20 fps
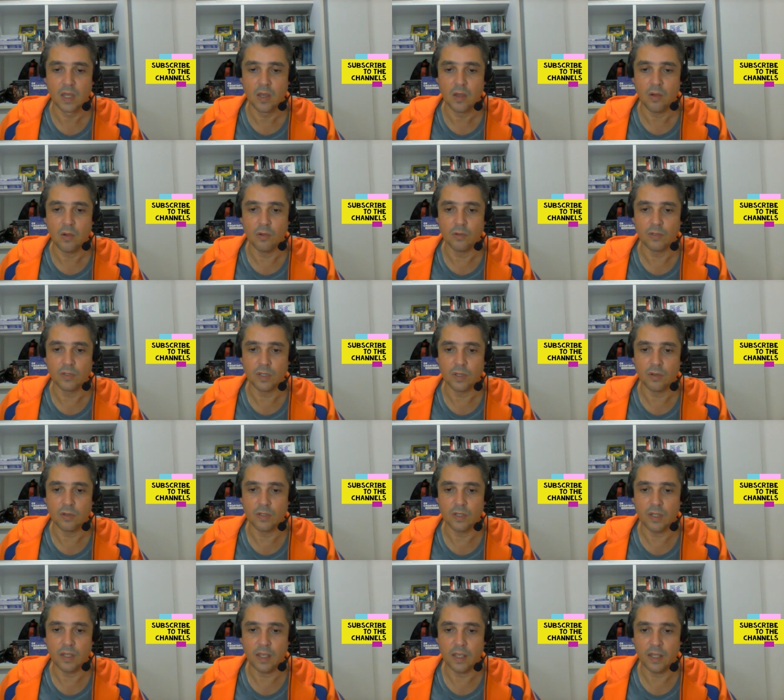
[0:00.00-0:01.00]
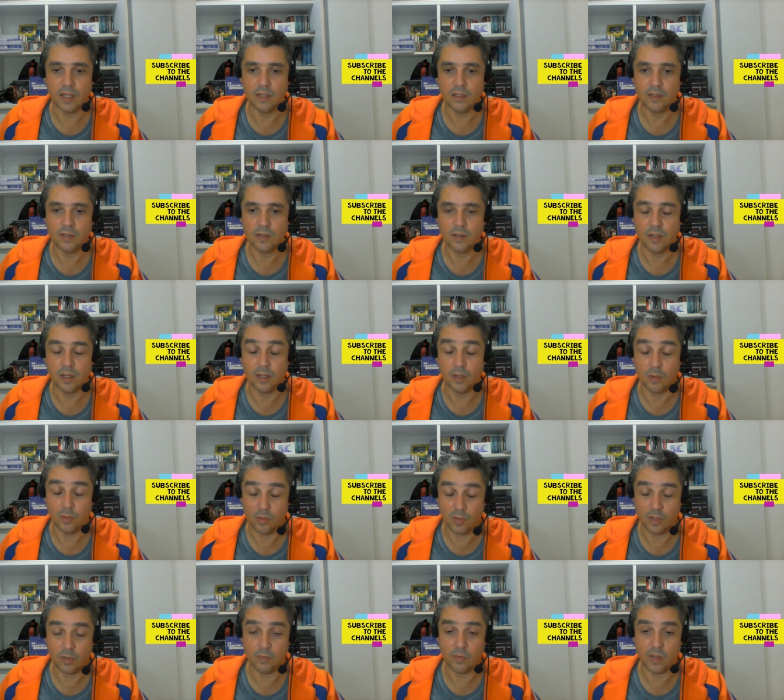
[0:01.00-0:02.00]
On the other hand, and
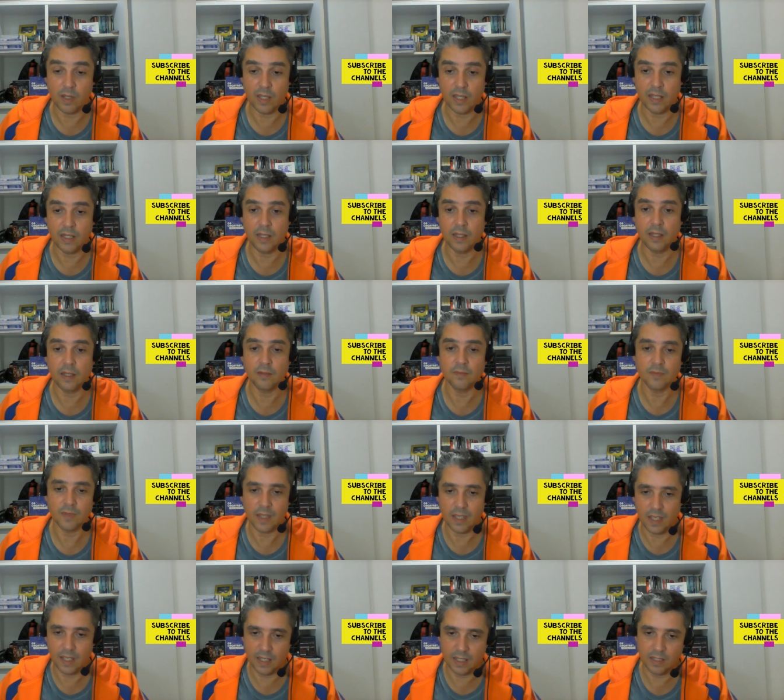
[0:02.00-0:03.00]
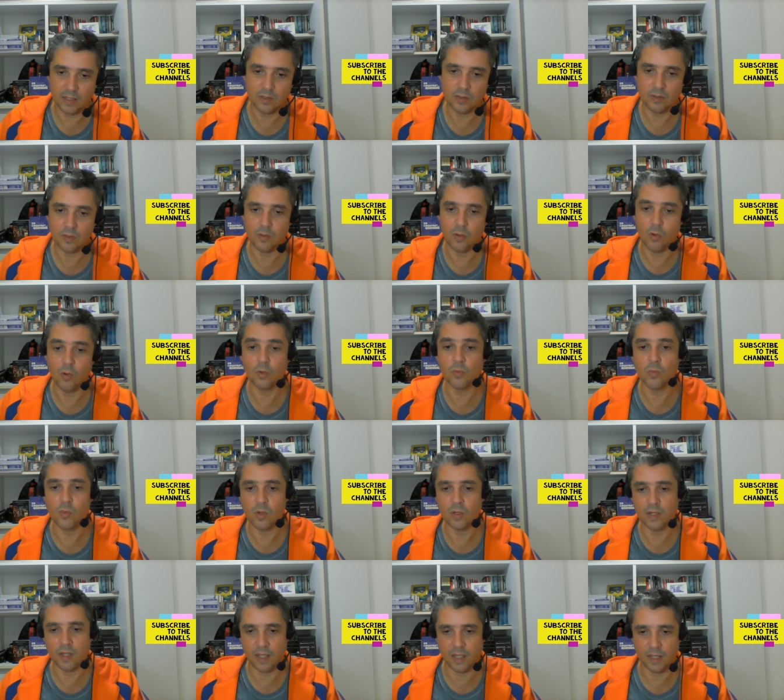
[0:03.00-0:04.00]
on one hand, and on
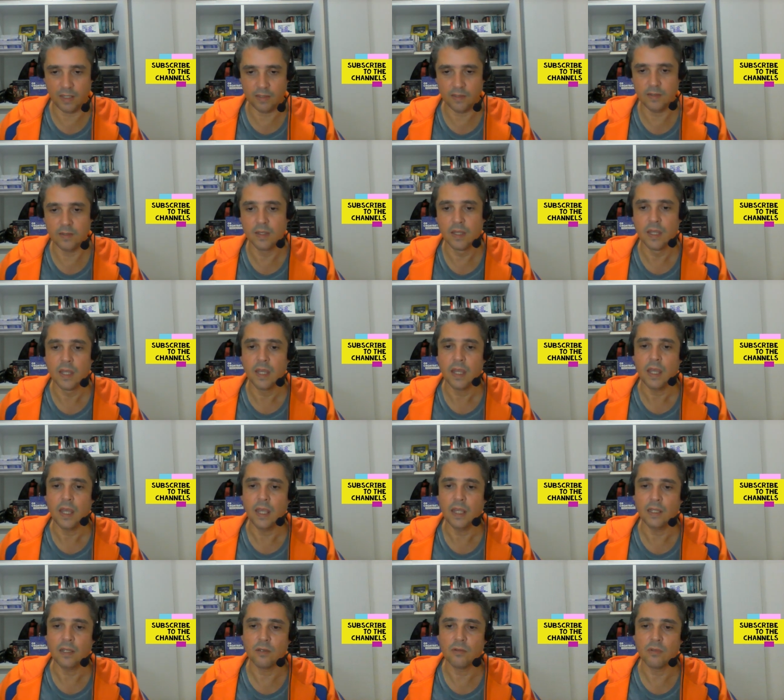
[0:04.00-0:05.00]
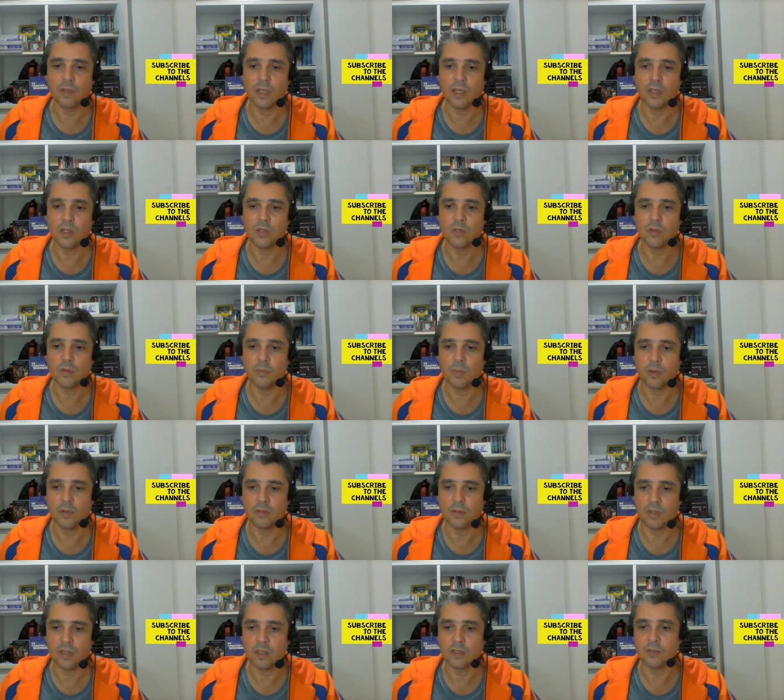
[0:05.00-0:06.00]
one hand, and education and
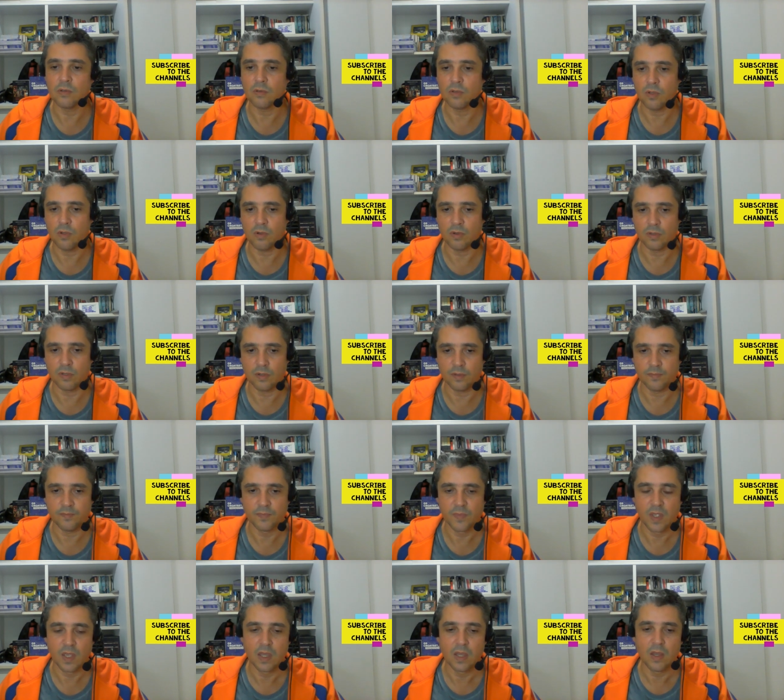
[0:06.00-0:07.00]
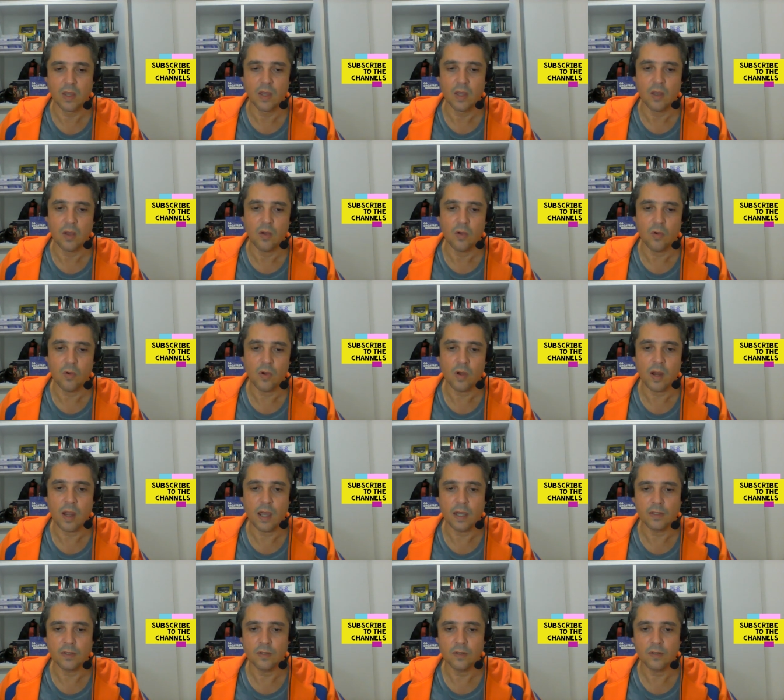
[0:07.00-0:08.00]
politics on the other, or
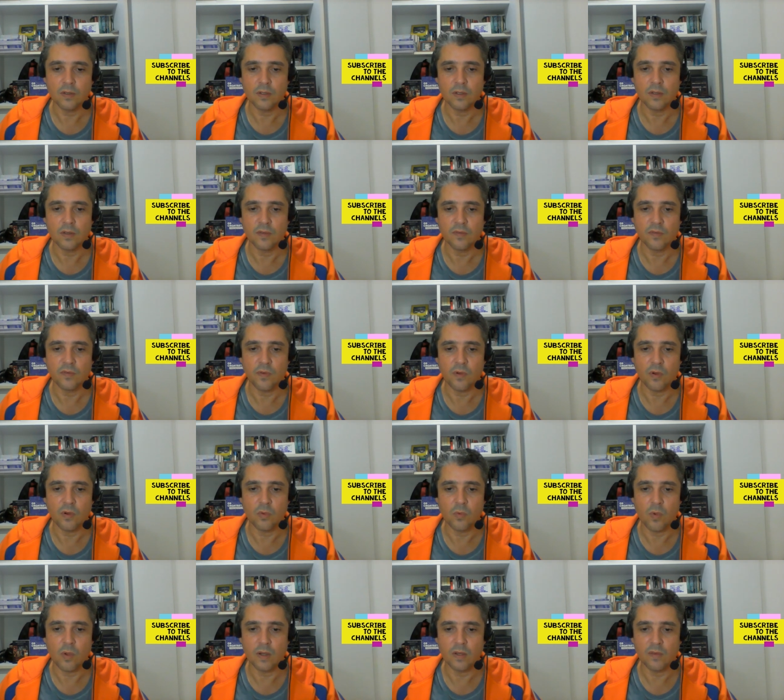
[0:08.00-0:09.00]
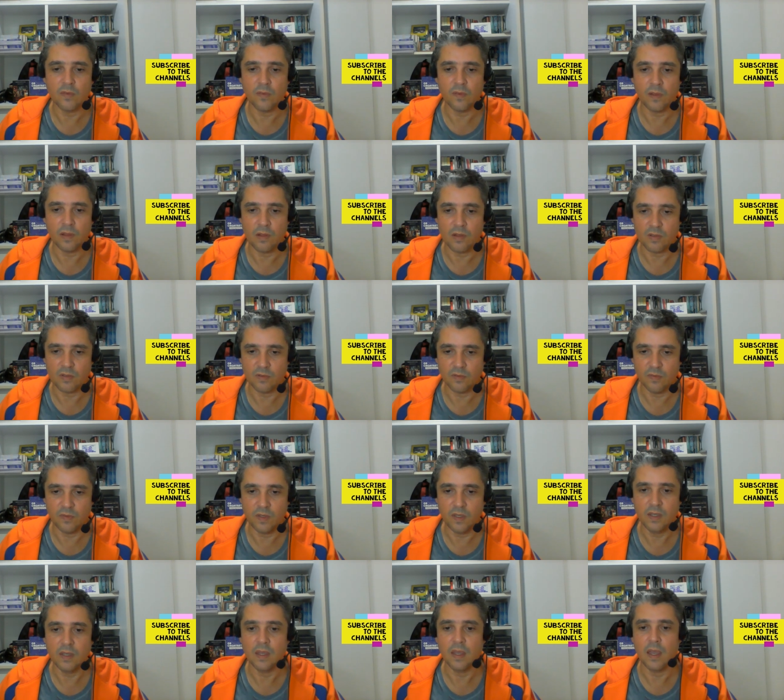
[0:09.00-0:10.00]
rather, for what
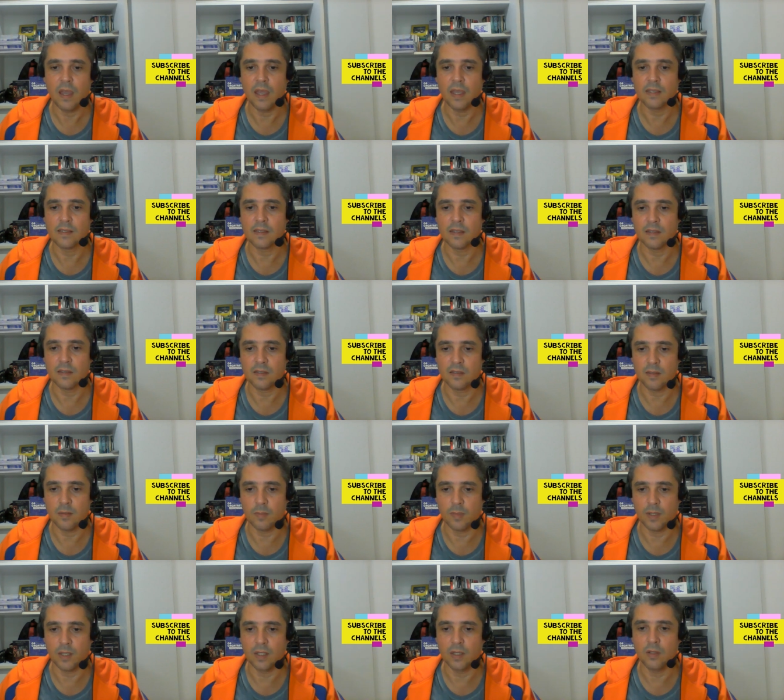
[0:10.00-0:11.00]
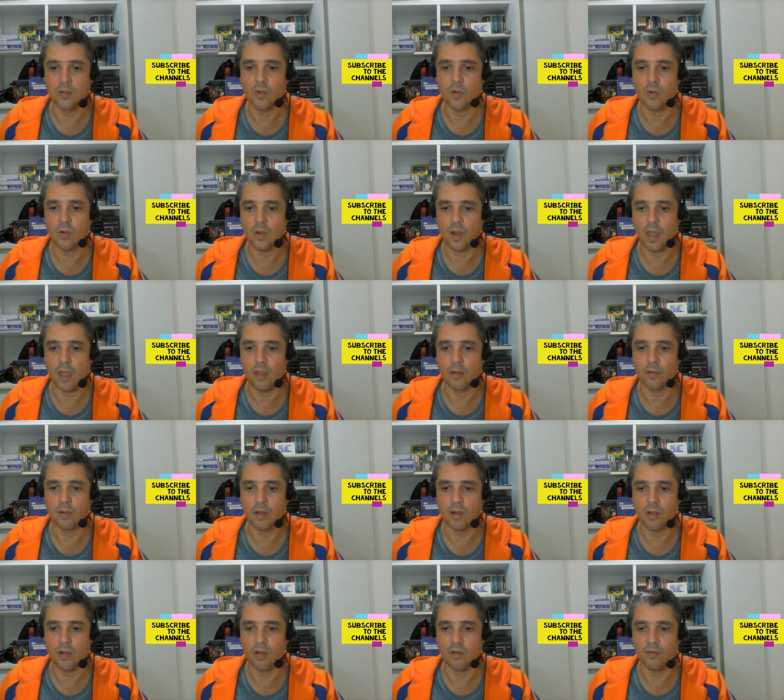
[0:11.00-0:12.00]
philosophy as a discipline or area
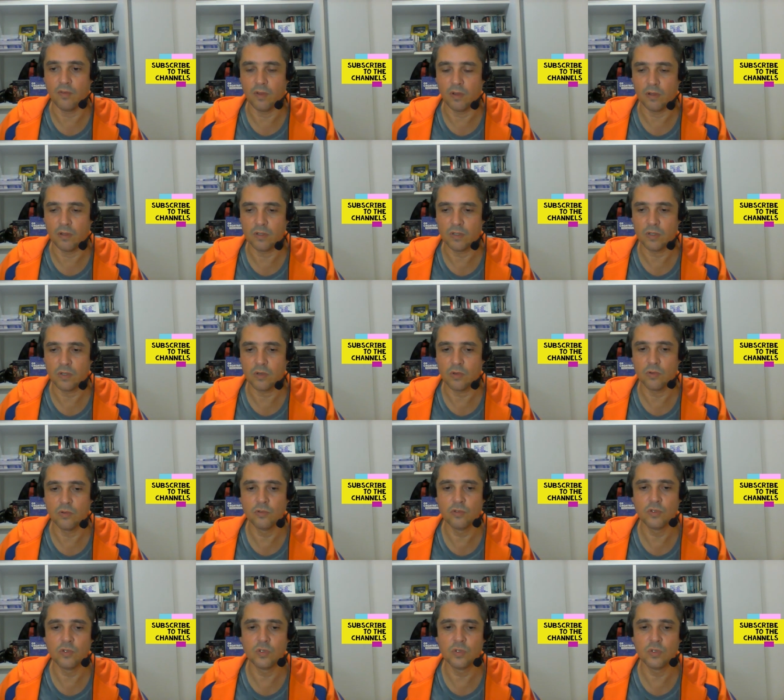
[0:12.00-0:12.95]
of knowledge could